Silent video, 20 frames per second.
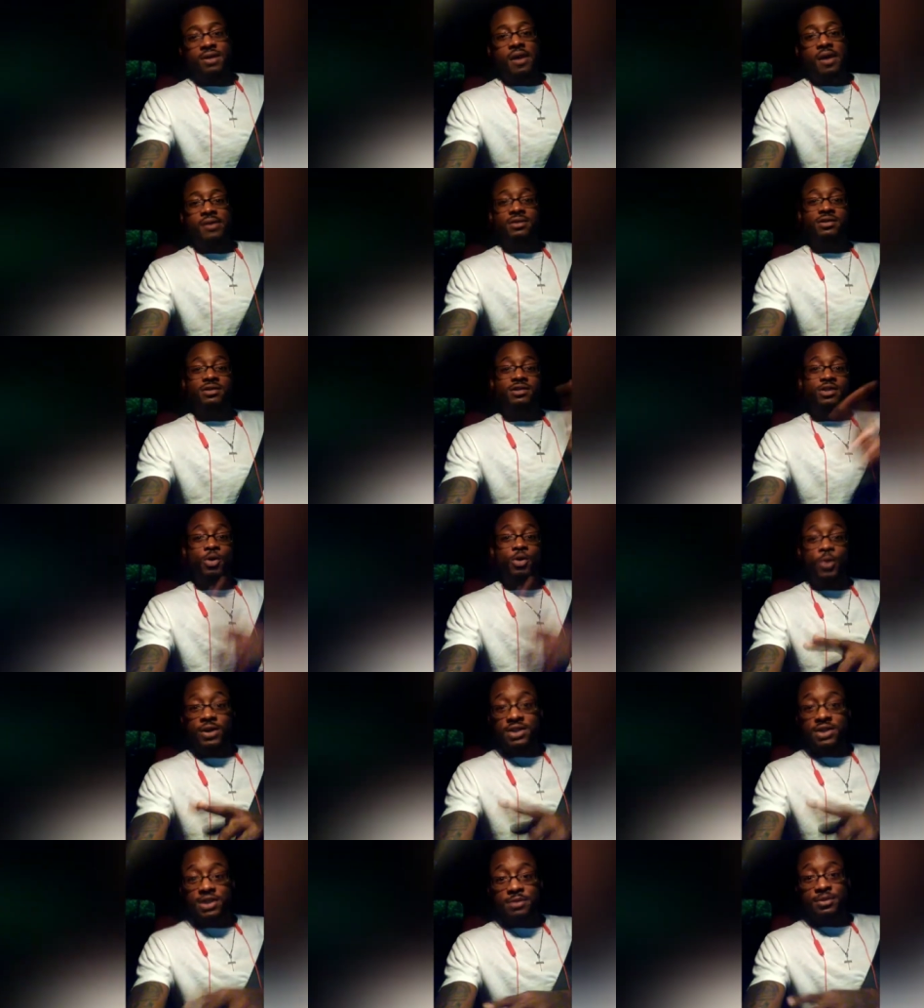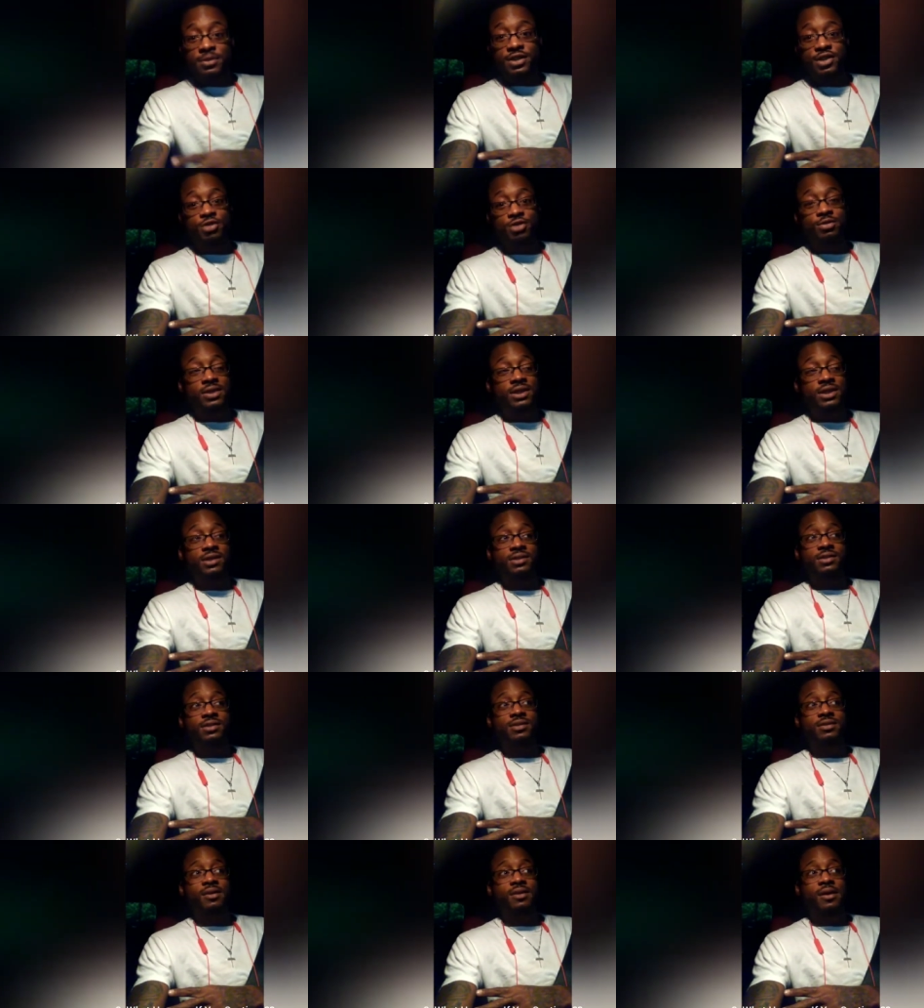Question number 2 is,
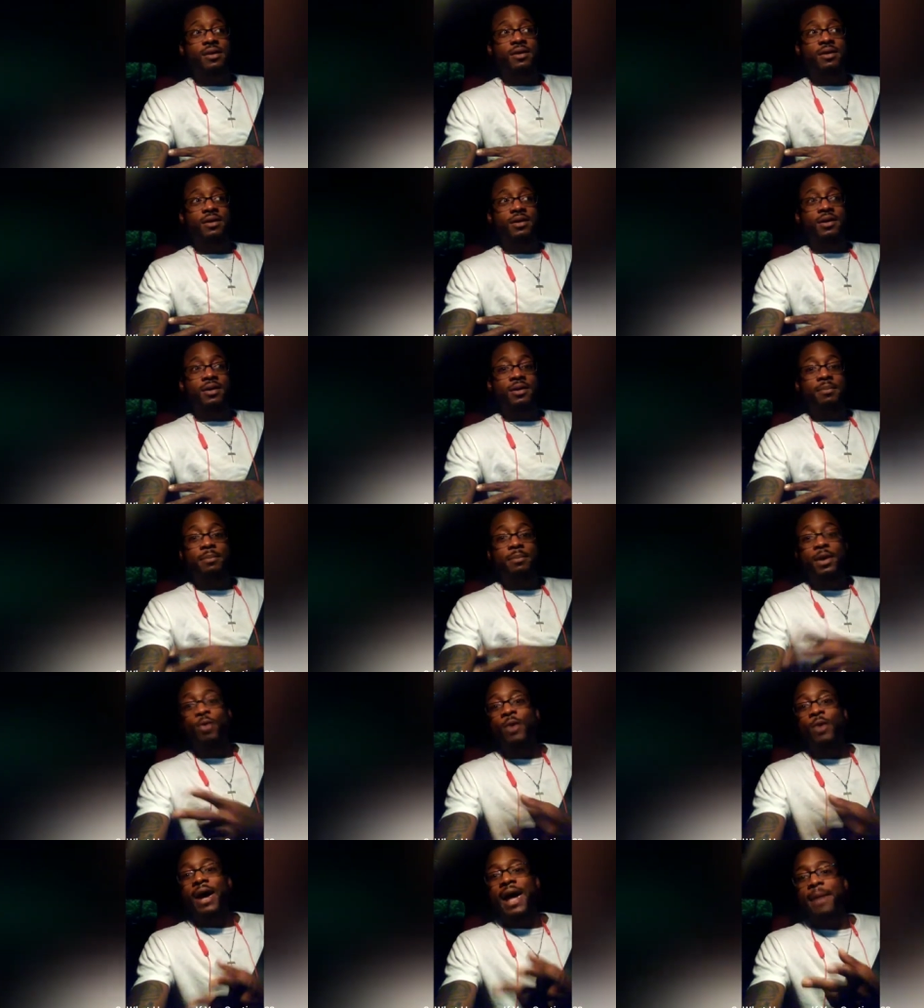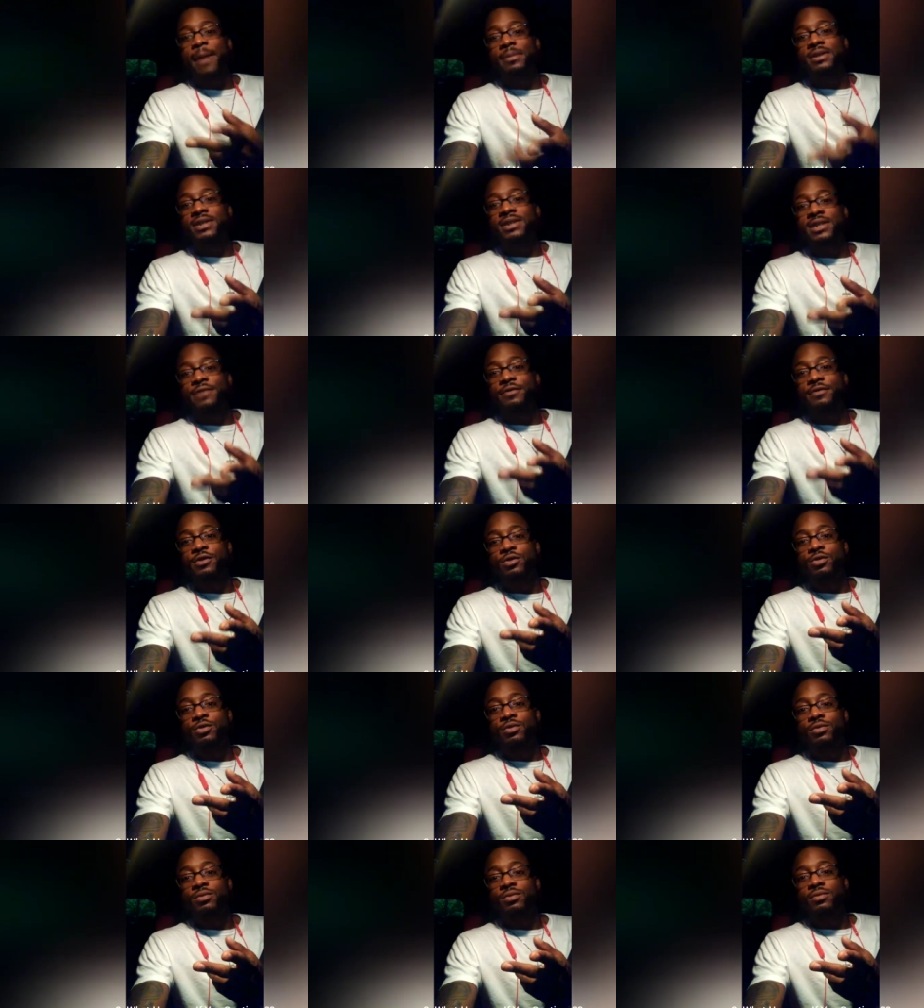but what happens if you
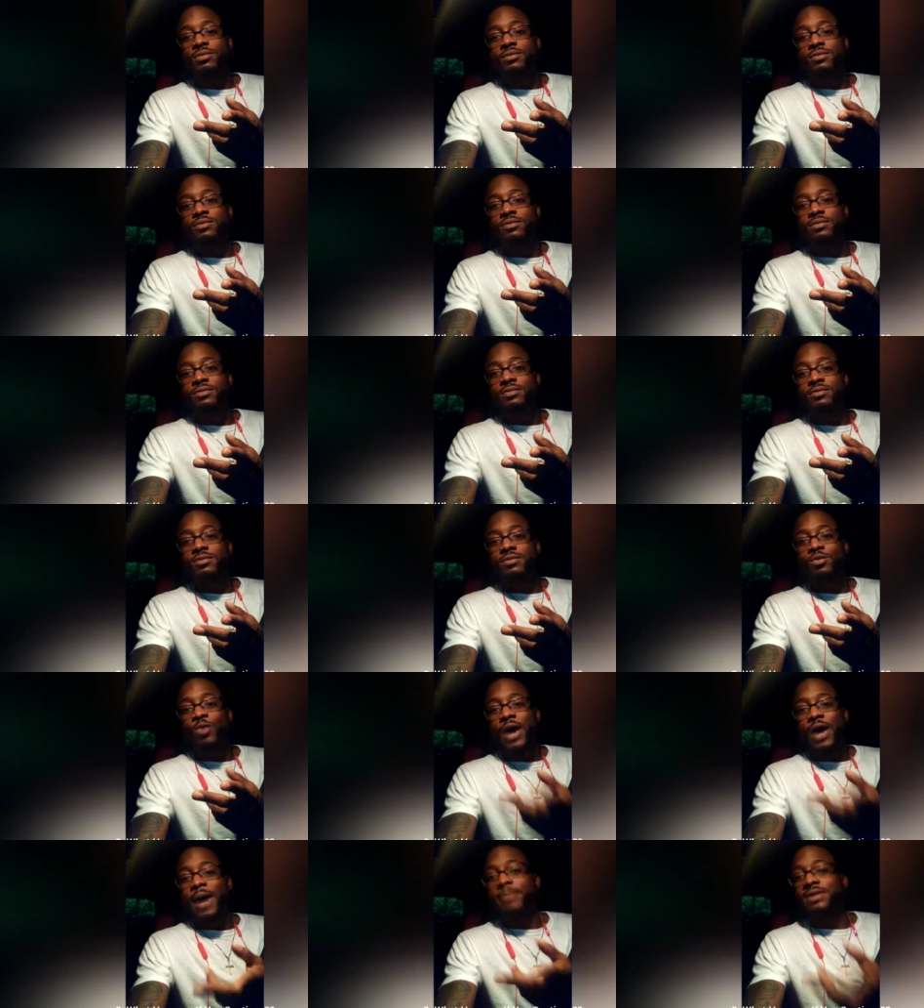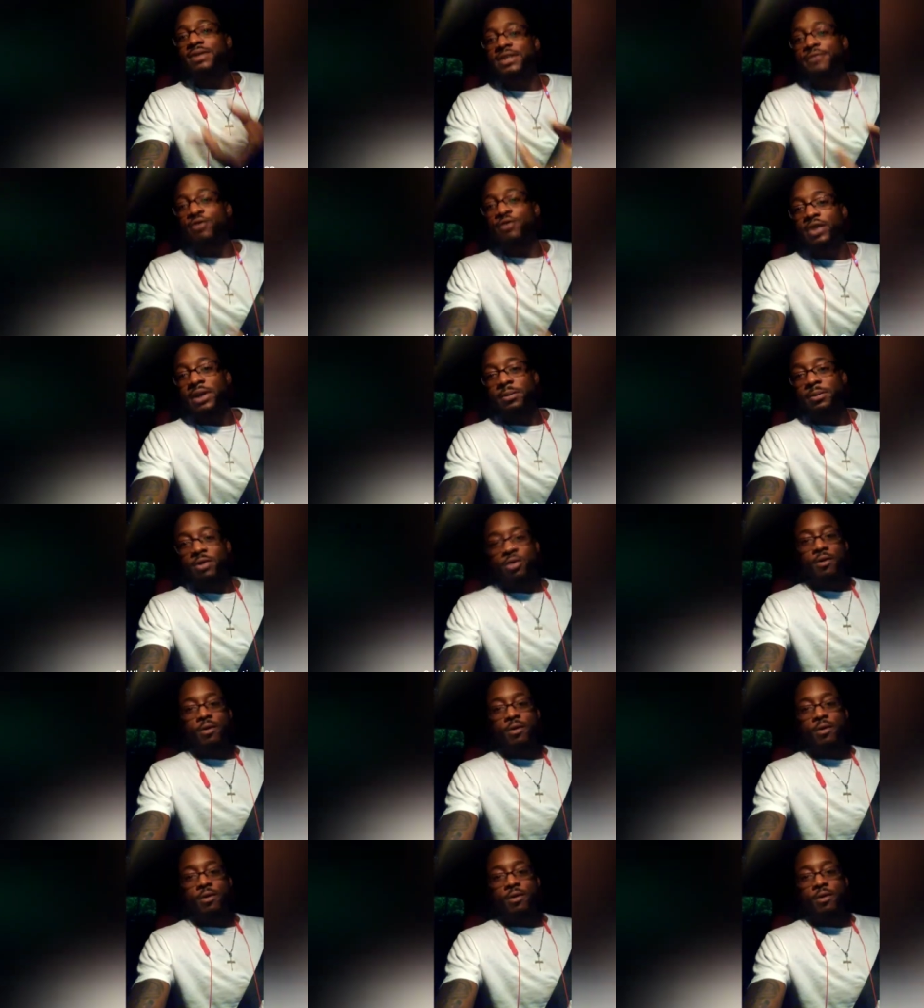keep going?